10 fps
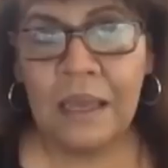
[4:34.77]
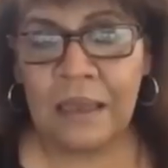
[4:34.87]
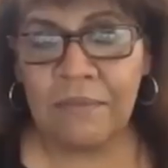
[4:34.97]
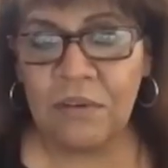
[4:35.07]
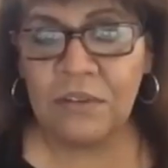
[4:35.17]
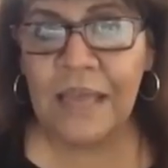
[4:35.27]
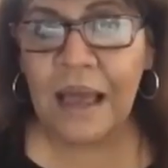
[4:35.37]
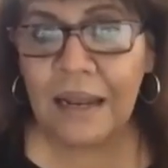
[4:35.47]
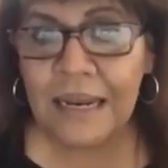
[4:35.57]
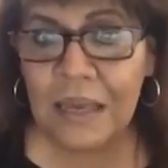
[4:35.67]
If you
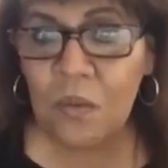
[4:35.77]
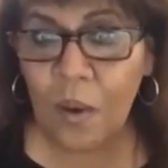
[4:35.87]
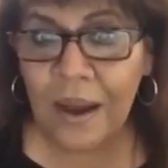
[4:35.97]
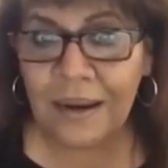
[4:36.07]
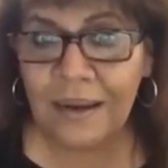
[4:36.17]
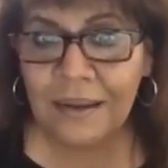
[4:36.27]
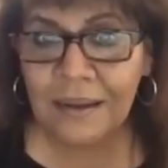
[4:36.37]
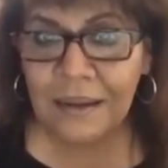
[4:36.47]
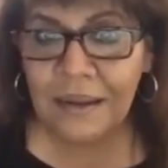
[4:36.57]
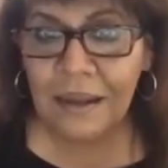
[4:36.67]
tell anyone,
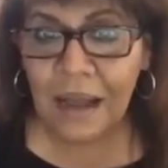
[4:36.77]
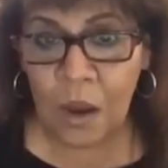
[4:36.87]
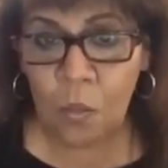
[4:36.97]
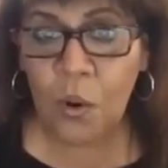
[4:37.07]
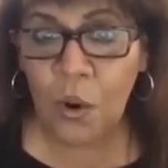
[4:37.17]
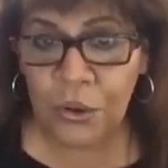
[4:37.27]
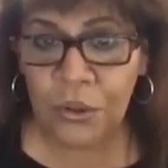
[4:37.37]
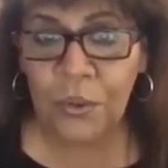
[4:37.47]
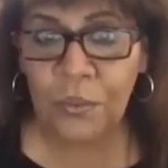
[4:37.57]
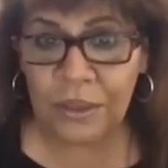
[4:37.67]
I will hurt
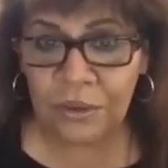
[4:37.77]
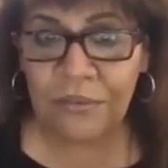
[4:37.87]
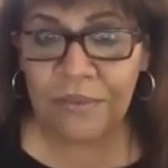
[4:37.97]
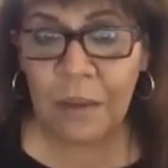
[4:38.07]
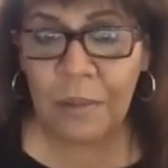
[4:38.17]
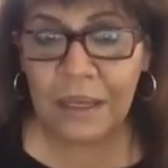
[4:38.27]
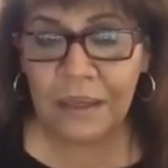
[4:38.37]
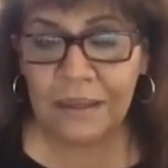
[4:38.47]
you and your family.